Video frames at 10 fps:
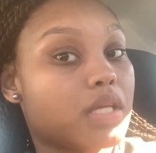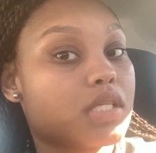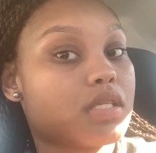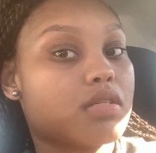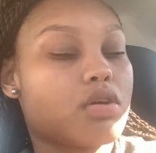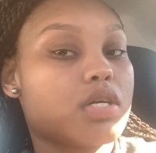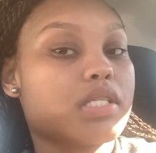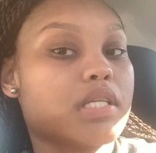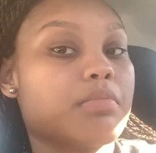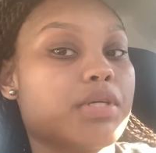That's
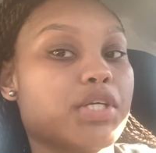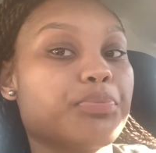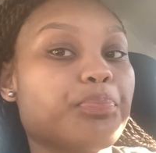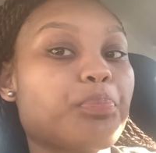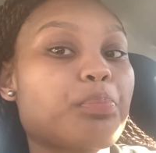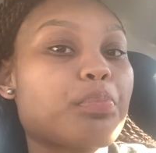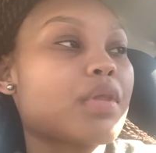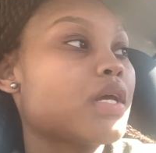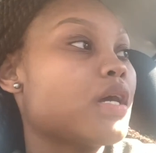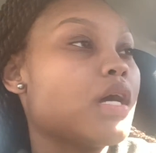crazy, but
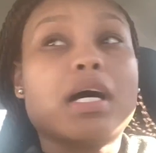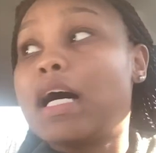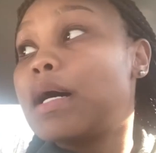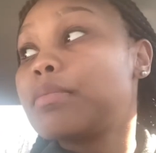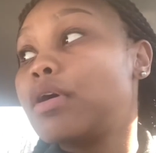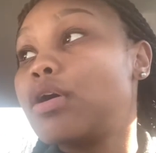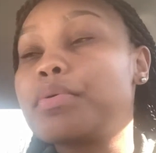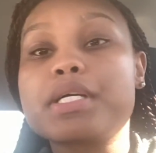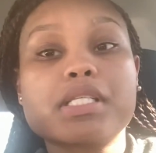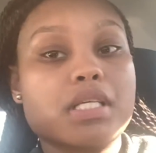I'm
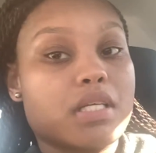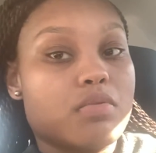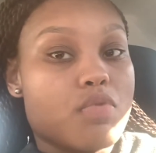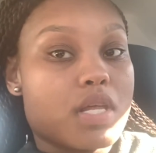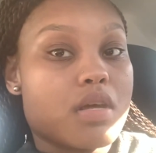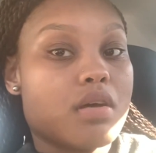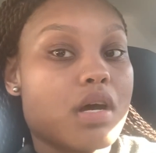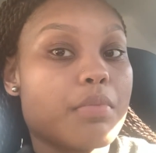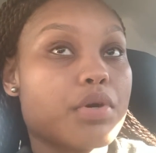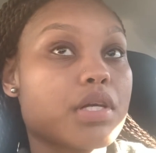gonna
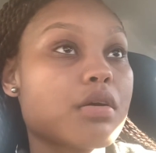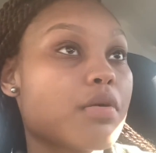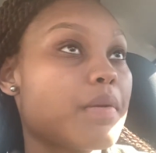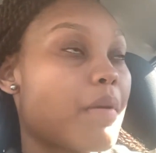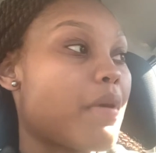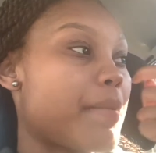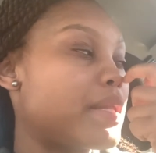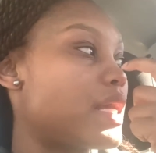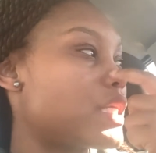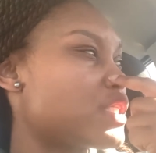go meet my mom
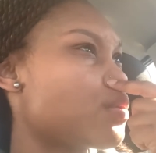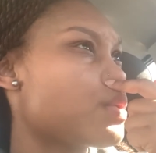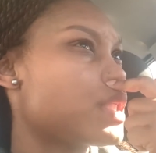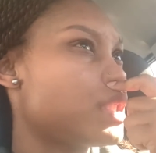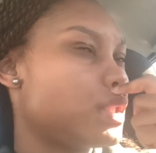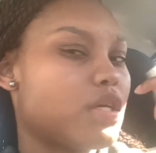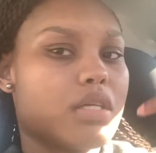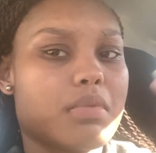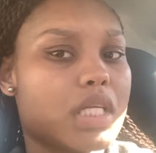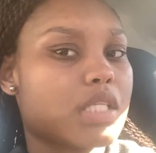in like
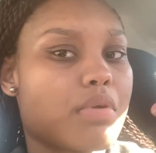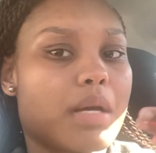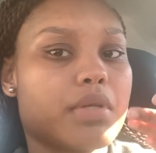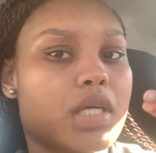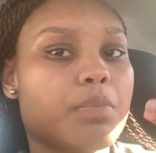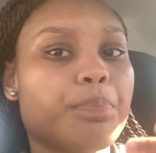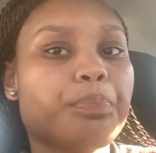20-30 minutes probably,